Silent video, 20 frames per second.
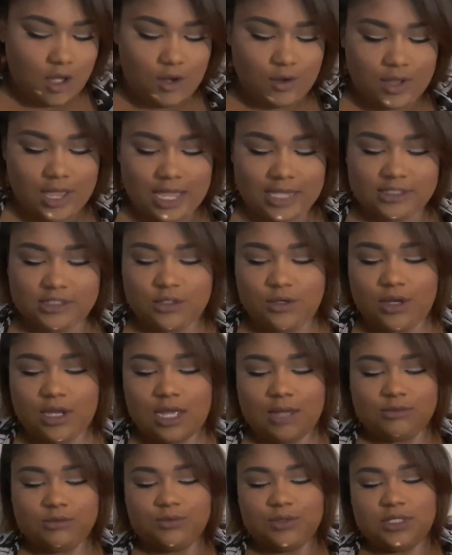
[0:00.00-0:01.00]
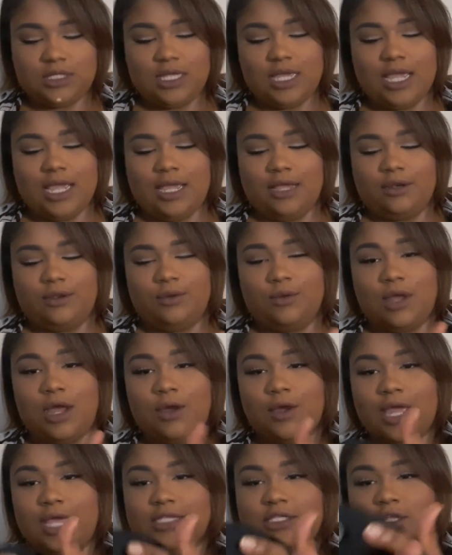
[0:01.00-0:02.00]
Oh, okay, so it comes with the handle.
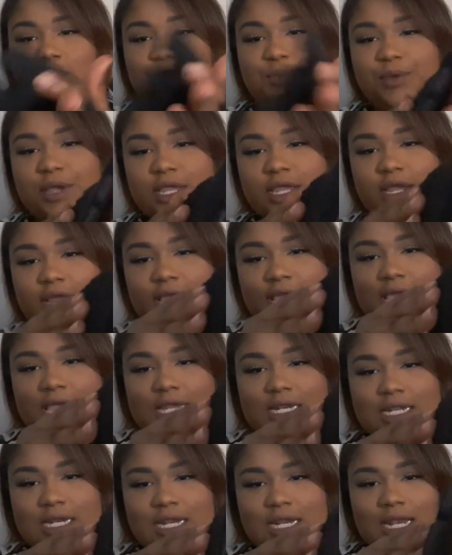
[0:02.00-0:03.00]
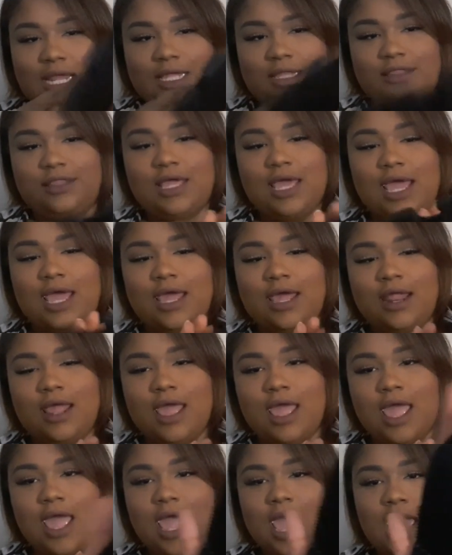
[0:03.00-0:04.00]
Okay, so you put your hand in it like
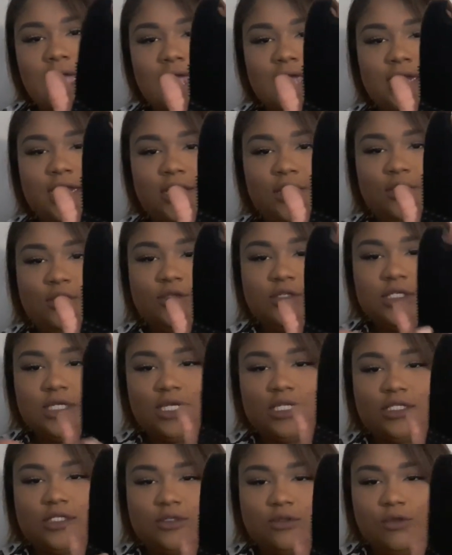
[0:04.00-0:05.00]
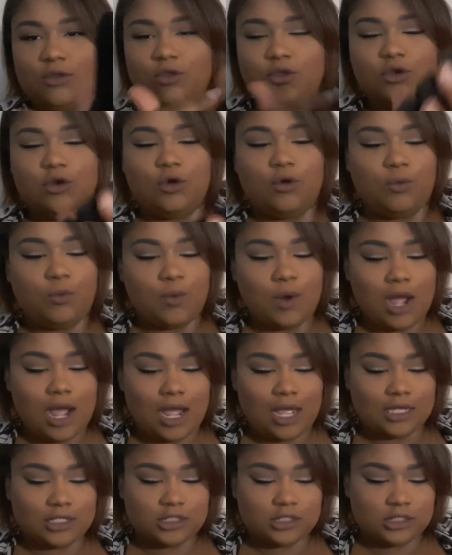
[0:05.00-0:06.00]
that, and then you just, you know,
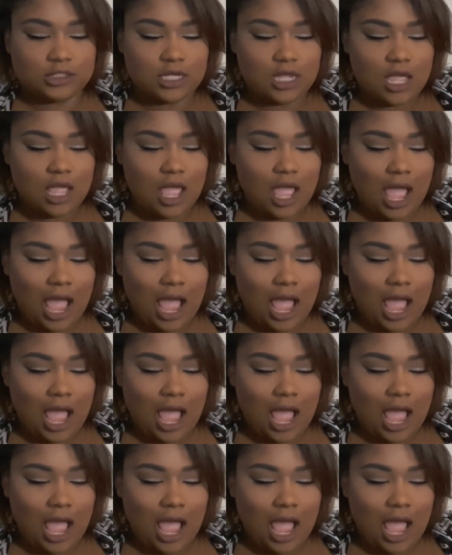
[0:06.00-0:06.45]
wash.